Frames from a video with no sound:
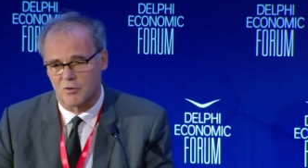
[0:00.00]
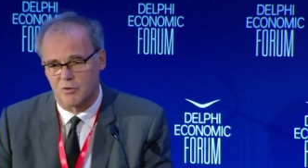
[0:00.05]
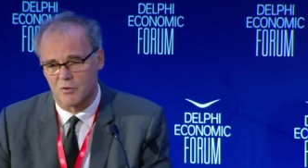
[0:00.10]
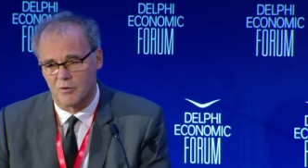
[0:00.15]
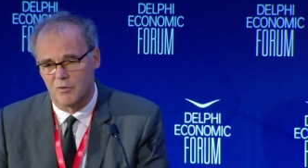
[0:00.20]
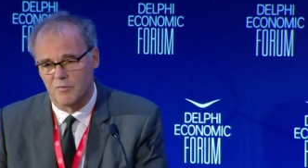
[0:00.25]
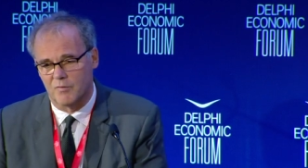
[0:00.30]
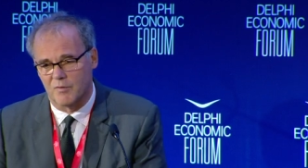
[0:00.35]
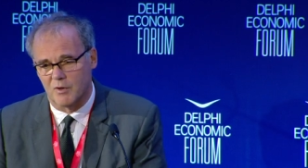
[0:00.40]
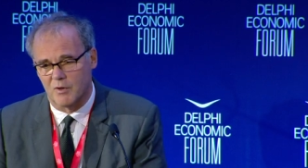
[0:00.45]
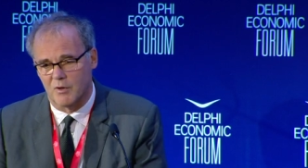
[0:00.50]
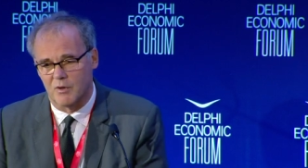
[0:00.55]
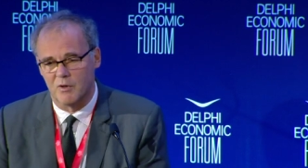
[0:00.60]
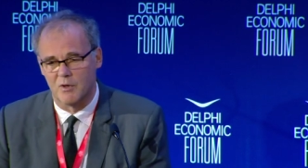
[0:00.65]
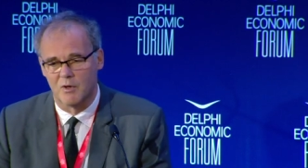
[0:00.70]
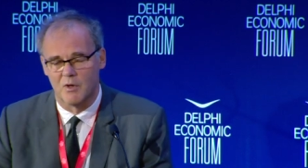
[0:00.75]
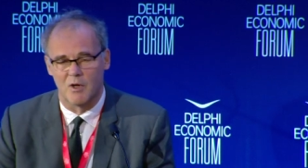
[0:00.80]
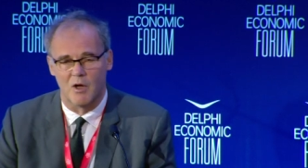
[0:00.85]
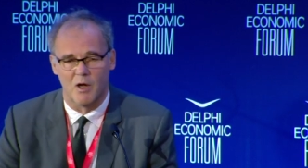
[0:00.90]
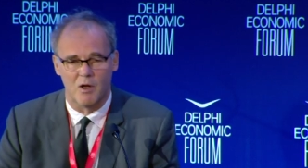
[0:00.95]
you know, the
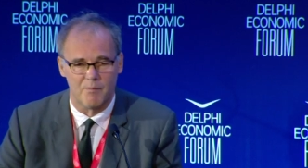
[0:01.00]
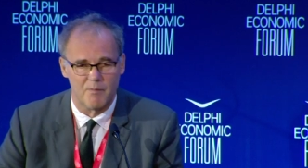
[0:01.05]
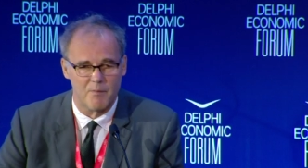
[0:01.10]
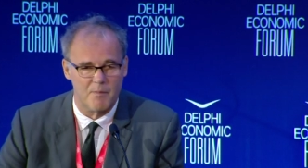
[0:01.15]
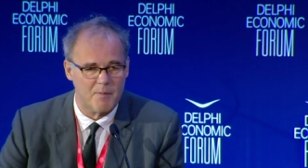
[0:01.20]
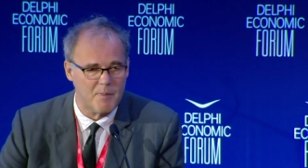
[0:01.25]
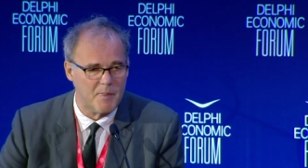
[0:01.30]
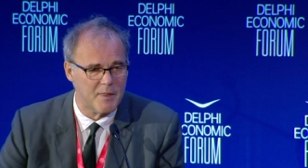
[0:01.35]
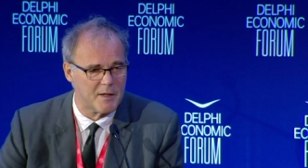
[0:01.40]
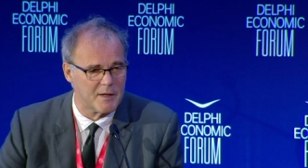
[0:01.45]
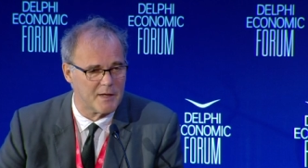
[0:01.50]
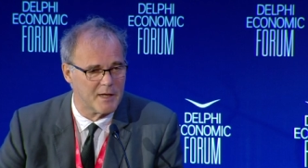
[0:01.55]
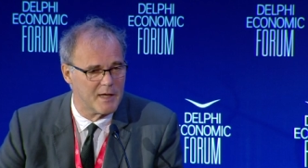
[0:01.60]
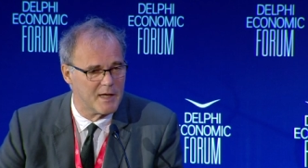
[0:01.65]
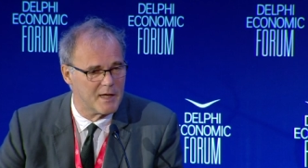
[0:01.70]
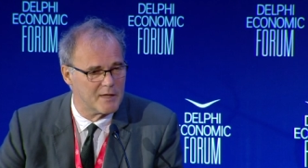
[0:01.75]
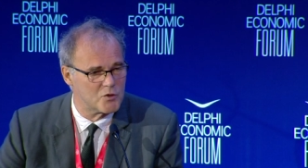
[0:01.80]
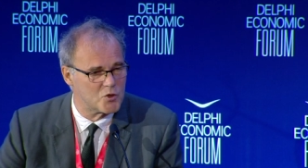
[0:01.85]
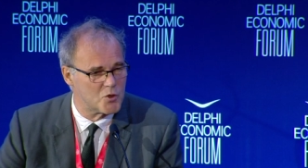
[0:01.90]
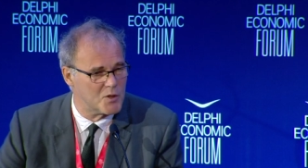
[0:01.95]
uh,
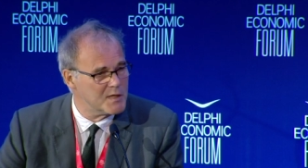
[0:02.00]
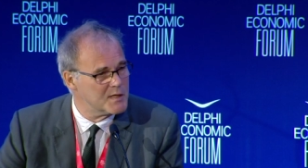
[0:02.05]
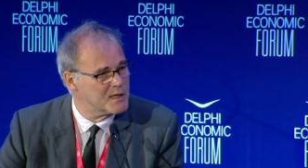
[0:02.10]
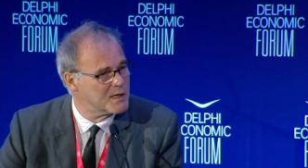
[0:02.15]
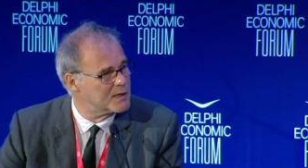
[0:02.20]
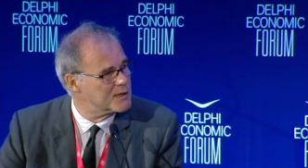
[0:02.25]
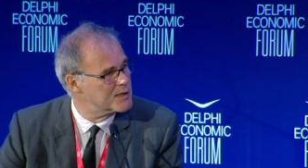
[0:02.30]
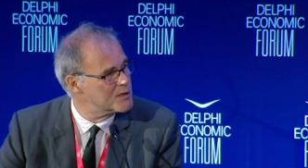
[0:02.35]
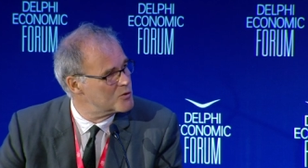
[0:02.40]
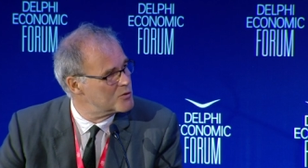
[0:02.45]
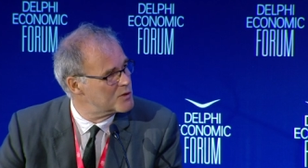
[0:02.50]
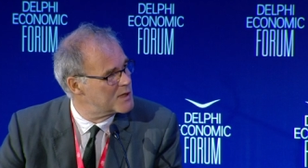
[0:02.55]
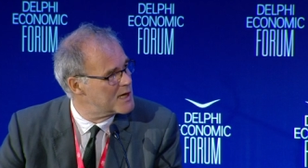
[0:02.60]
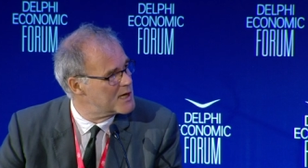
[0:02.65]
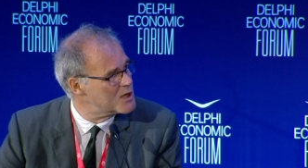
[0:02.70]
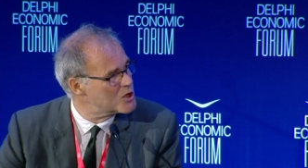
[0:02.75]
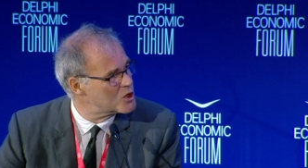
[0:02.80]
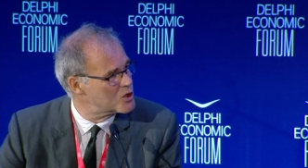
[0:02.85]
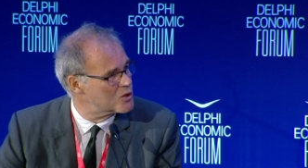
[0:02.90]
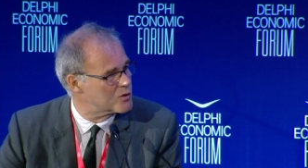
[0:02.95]
training and
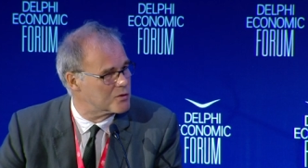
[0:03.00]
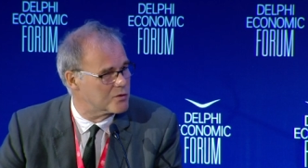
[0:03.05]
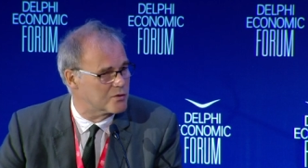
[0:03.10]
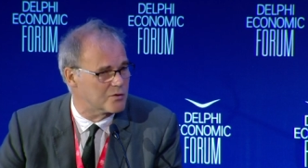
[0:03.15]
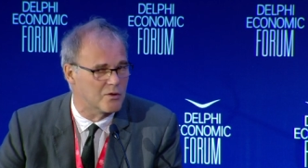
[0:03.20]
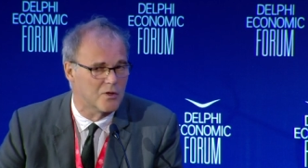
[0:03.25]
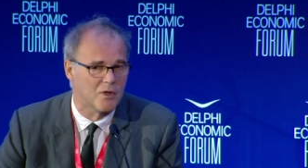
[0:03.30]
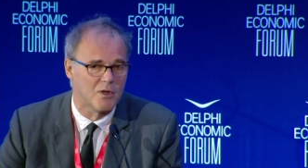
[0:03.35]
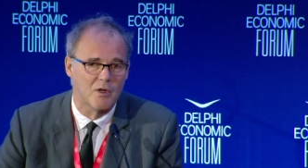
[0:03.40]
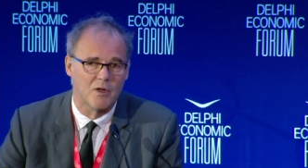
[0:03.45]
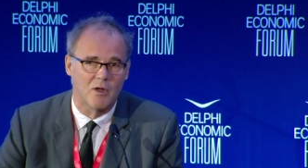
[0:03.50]
education,